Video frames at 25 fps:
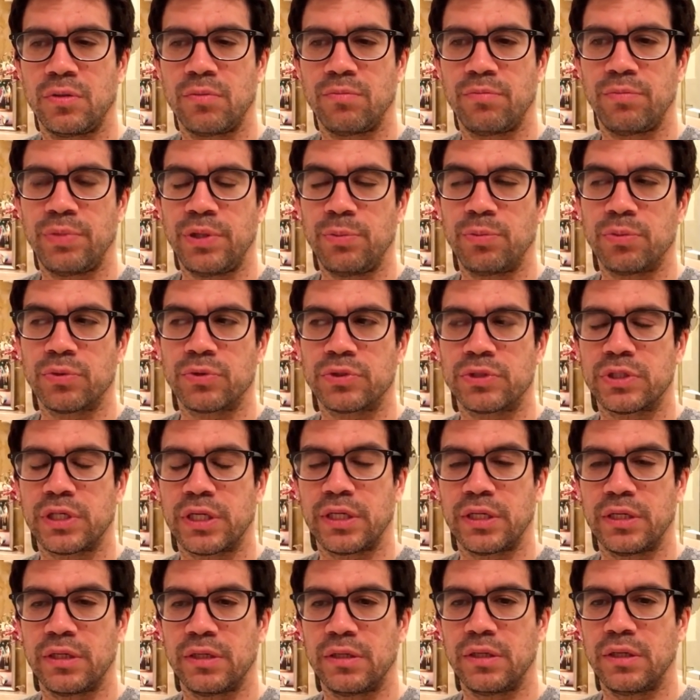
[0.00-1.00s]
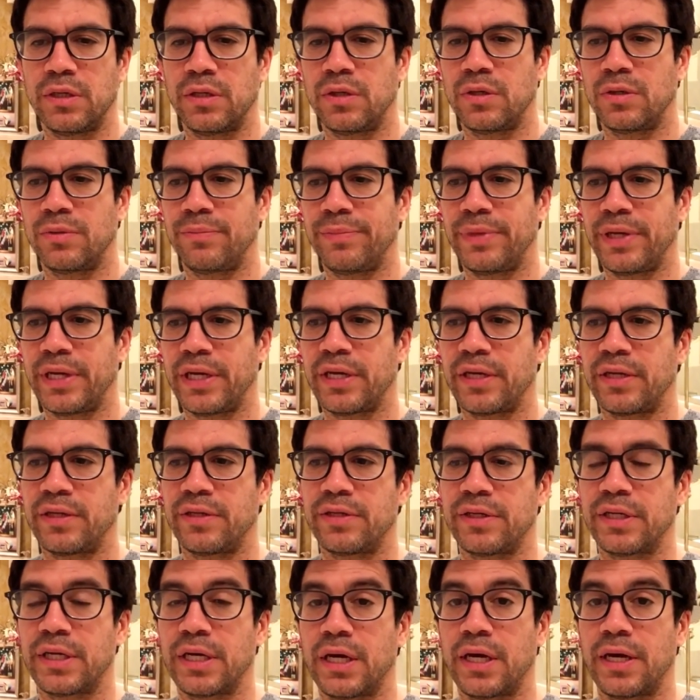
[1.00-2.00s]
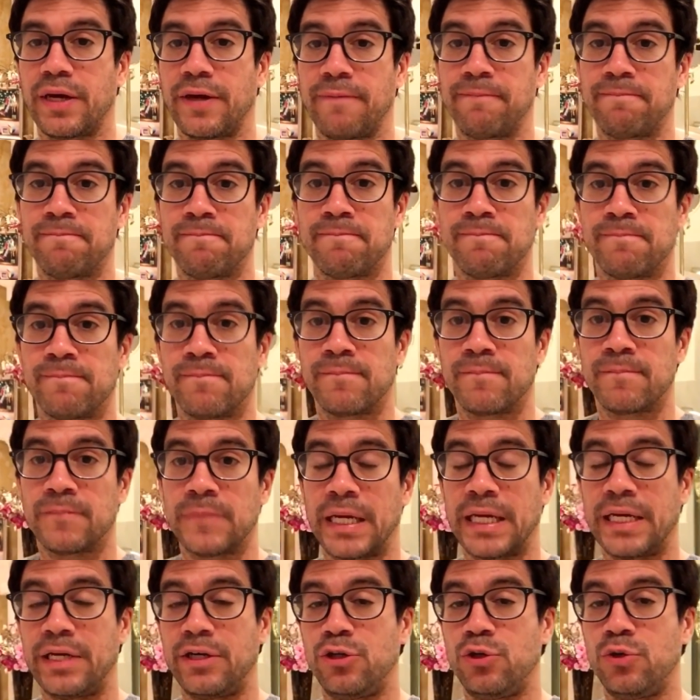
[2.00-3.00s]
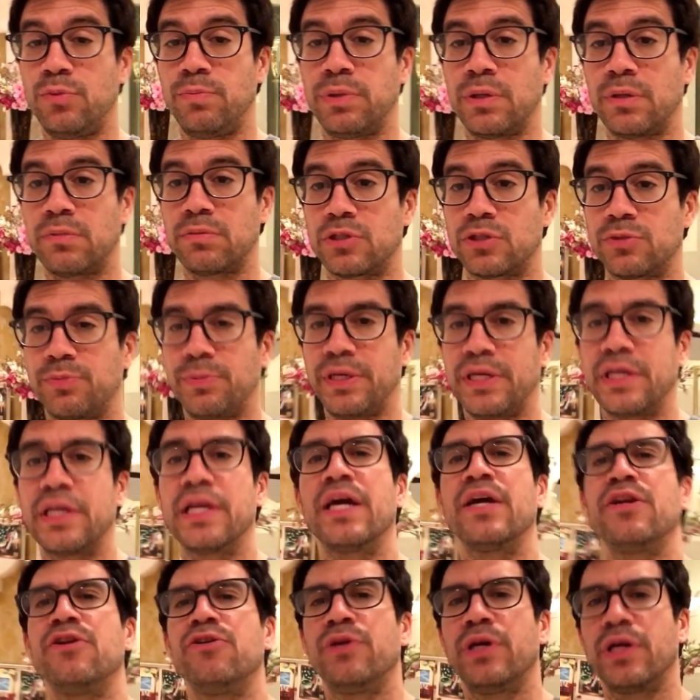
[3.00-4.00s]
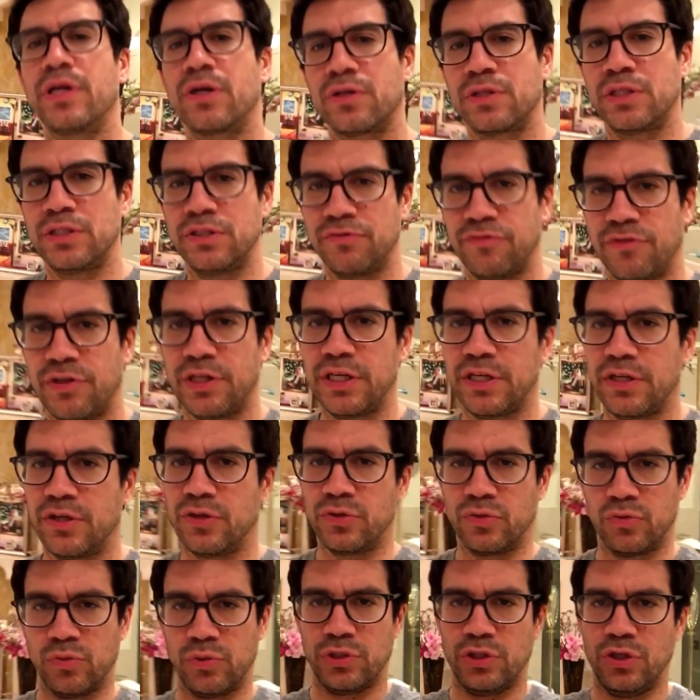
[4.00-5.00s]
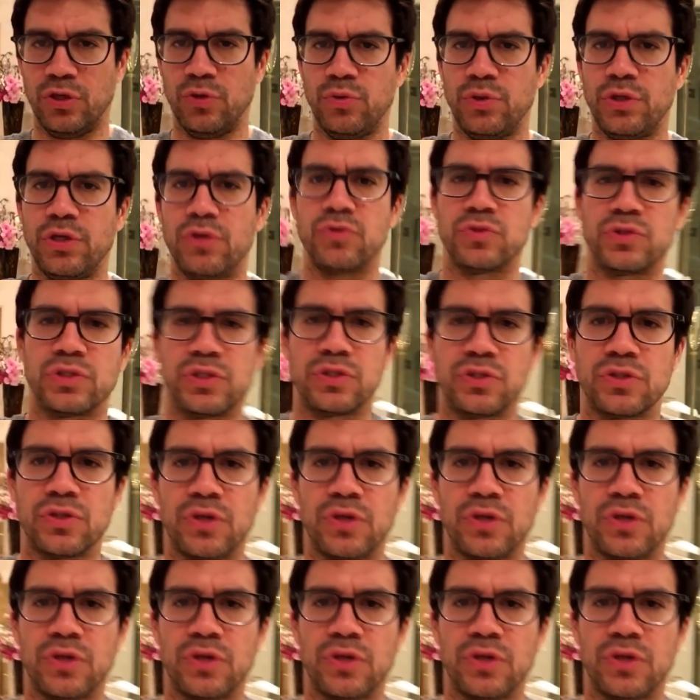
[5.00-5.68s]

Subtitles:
People say, oh man, Ty, how do you do public speaking? How do you get on these videos with no notes and